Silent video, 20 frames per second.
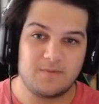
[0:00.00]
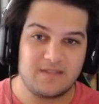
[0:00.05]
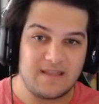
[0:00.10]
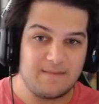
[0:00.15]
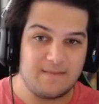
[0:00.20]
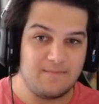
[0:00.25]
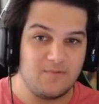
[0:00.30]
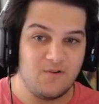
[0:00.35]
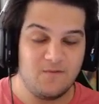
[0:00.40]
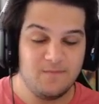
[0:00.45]
but
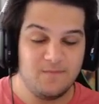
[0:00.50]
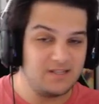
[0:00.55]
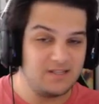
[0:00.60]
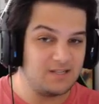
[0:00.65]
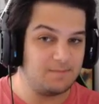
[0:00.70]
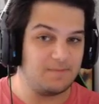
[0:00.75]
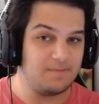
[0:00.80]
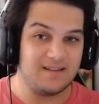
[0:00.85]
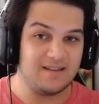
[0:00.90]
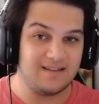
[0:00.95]
that movement
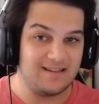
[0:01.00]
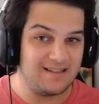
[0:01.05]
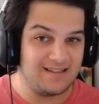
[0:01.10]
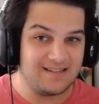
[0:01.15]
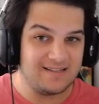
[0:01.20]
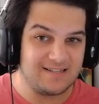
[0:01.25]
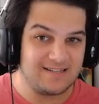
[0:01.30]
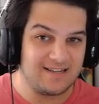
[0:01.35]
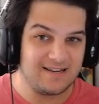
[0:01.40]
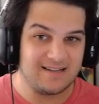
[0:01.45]
speed
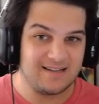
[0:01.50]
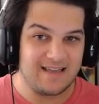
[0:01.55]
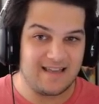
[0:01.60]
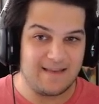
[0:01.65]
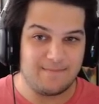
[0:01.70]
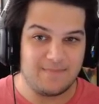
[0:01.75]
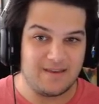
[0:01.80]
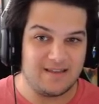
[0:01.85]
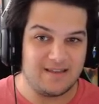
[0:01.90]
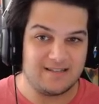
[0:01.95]
is going to
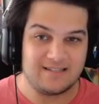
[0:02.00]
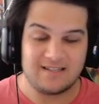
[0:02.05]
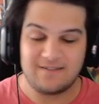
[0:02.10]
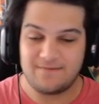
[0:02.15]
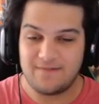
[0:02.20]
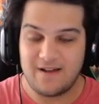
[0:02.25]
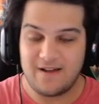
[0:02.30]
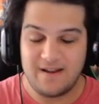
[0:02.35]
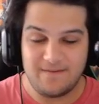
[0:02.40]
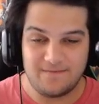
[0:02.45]
get me into the
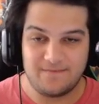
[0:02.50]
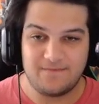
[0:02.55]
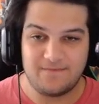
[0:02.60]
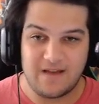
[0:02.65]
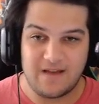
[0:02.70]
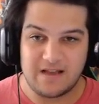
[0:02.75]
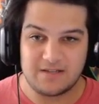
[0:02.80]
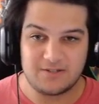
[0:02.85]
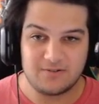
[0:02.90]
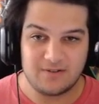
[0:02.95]
fight
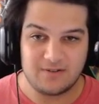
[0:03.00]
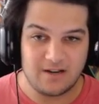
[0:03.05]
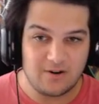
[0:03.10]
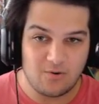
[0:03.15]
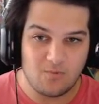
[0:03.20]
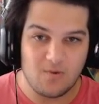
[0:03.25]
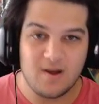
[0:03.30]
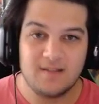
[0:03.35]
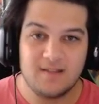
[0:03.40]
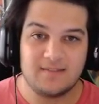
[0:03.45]
faster, and I
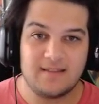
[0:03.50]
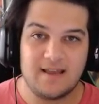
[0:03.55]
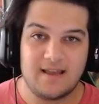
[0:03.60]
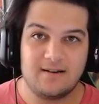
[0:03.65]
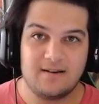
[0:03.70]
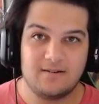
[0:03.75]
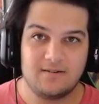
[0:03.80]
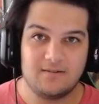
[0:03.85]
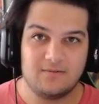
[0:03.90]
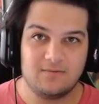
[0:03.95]
don't want
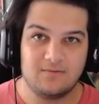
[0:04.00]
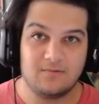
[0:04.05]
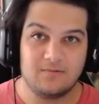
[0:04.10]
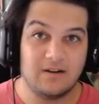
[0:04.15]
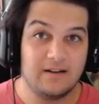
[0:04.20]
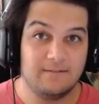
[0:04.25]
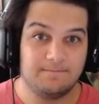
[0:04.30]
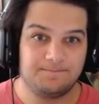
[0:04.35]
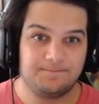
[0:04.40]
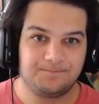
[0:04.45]
that,
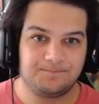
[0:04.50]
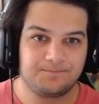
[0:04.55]
right?